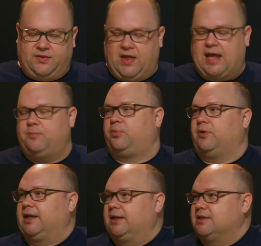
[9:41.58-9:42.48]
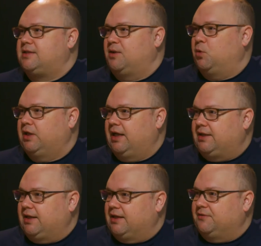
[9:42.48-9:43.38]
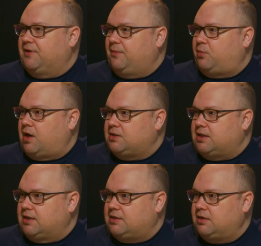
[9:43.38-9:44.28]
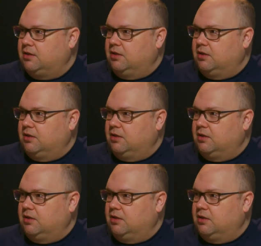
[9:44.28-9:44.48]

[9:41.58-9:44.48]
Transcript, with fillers: then bring in someone at the end of that process